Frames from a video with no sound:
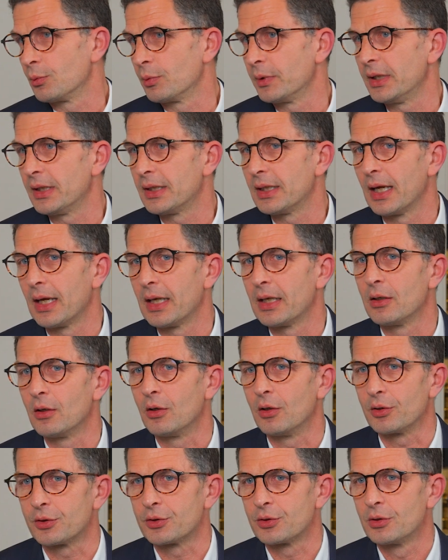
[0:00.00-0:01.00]
We
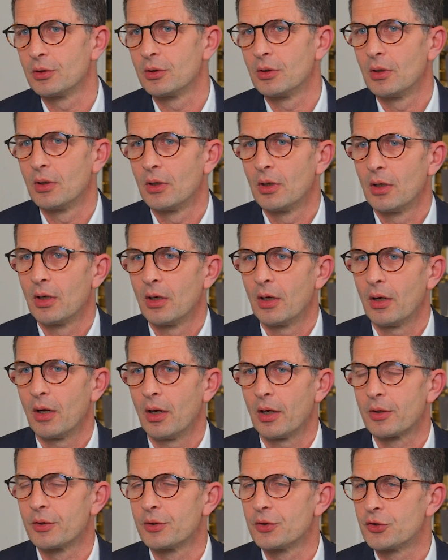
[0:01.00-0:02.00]
cannot
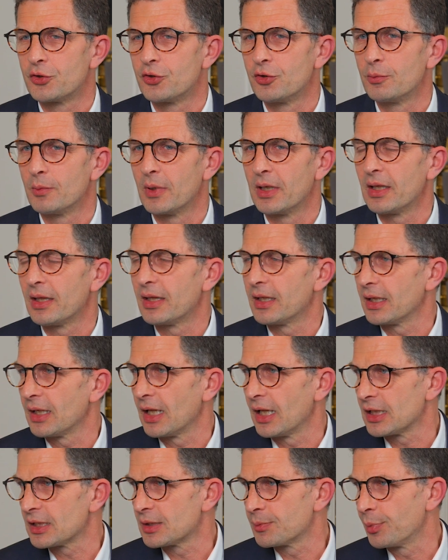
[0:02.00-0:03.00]
consume anything
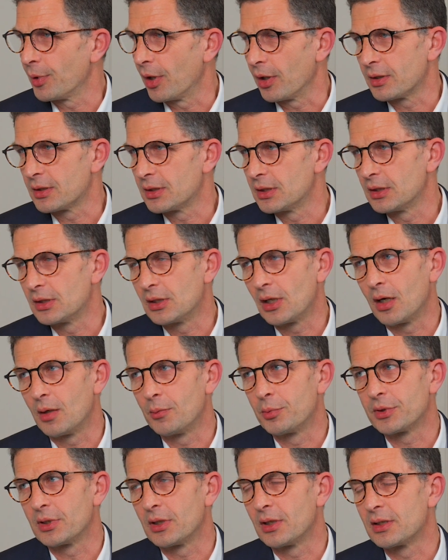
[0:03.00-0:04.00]
else but
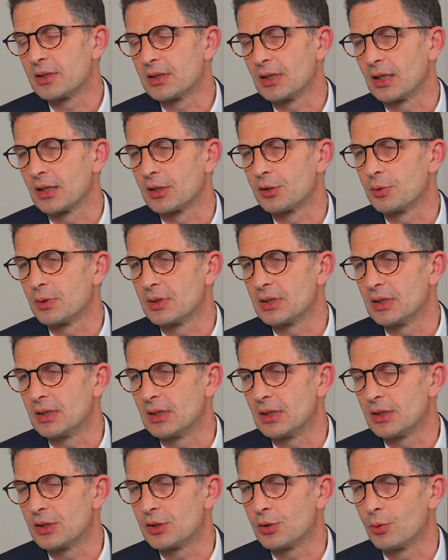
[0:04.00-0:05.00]
decarbonized
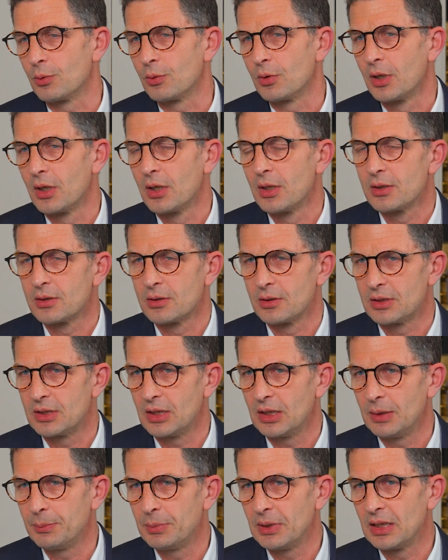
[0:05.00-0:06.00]
electricity. So
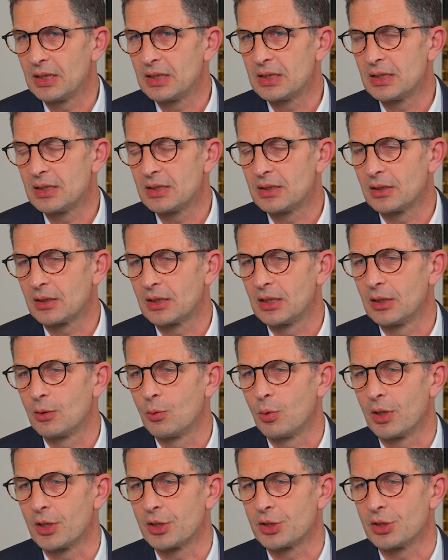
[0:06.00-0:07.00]
sustainability is a key
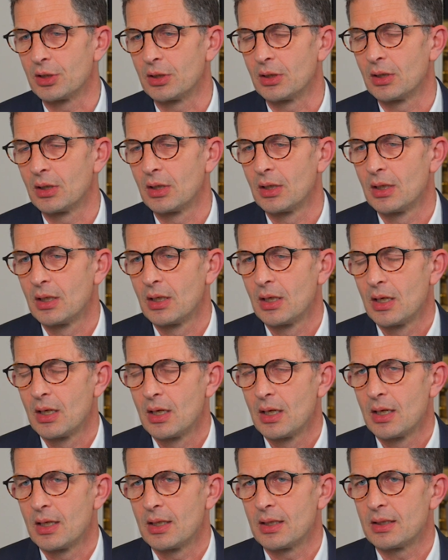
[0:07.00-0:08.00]
question.
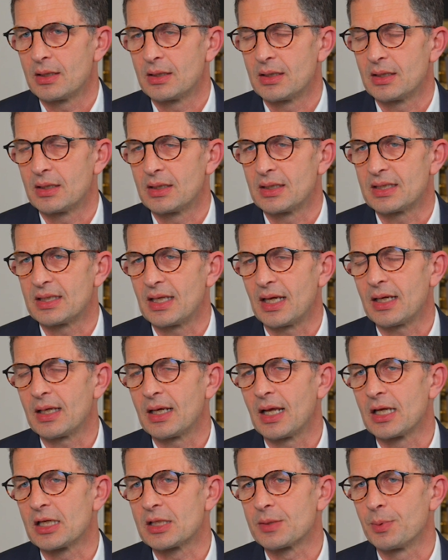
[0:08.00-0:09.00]
The second
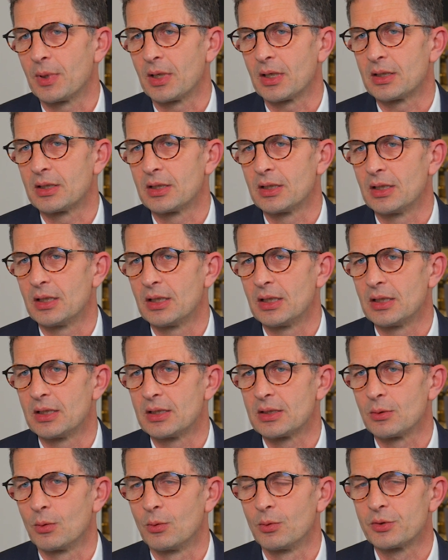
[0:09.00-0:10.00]
aspect
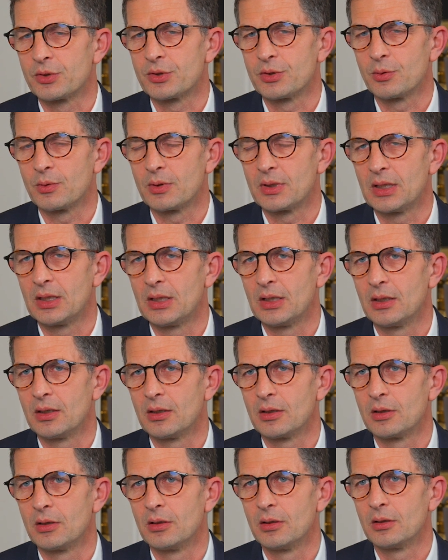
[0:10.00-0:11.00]
is also
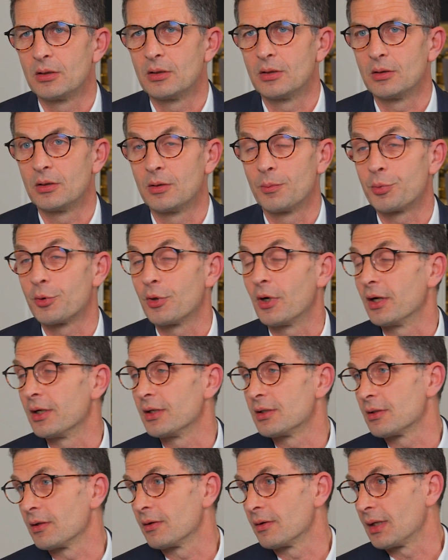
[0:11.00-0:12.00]
the
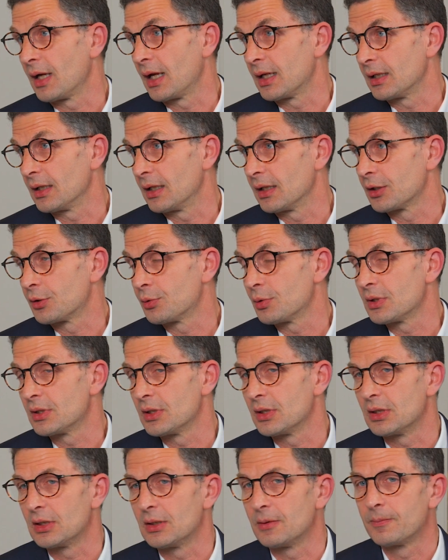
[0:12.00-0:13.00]
price of that
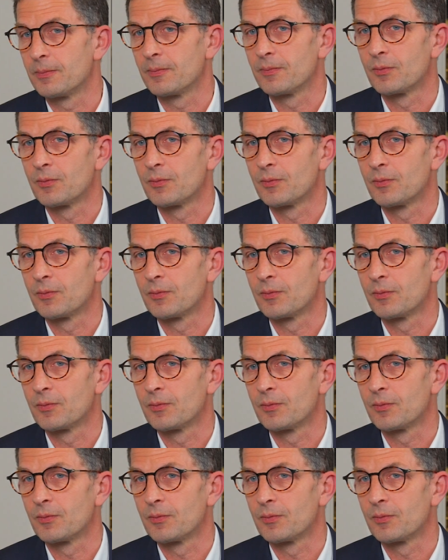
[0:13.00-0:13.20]
electricity.